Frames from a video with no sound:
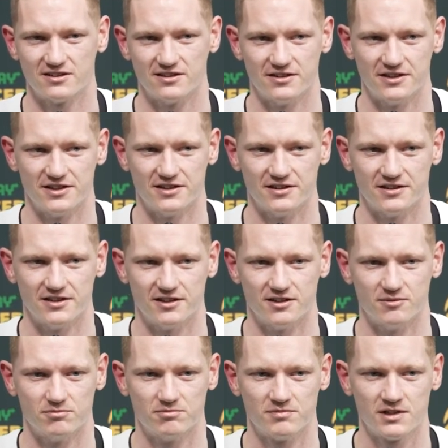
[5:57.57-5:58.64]
And
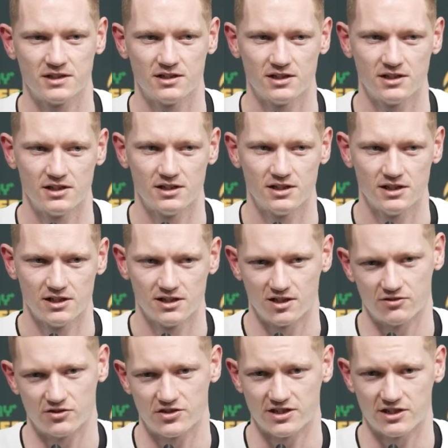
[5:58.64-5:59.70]
then
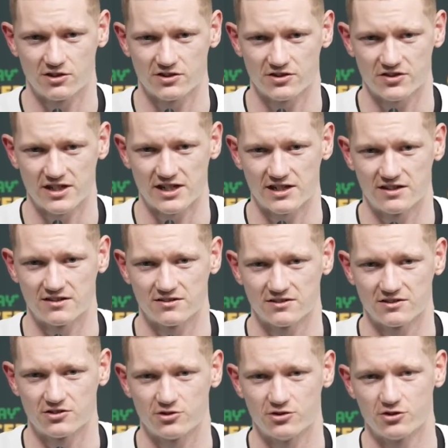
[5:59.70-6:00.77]
obviously got the scan
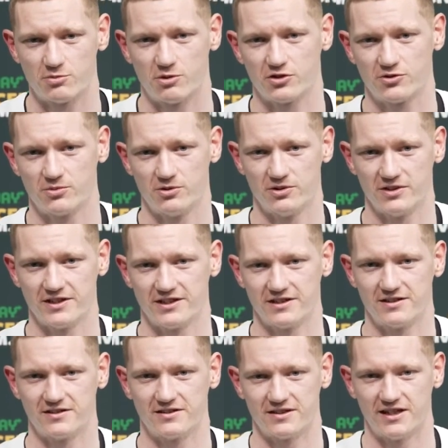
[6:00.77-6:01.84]
as soon as possible. And
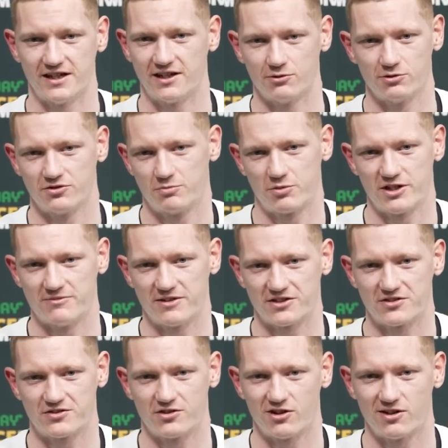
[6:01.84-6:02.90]
then, yeah, it was pretty
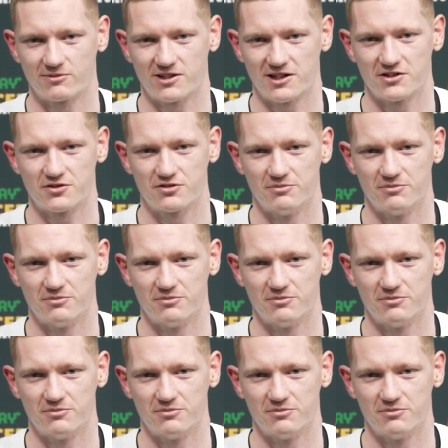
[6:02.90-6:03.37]
much a time crunch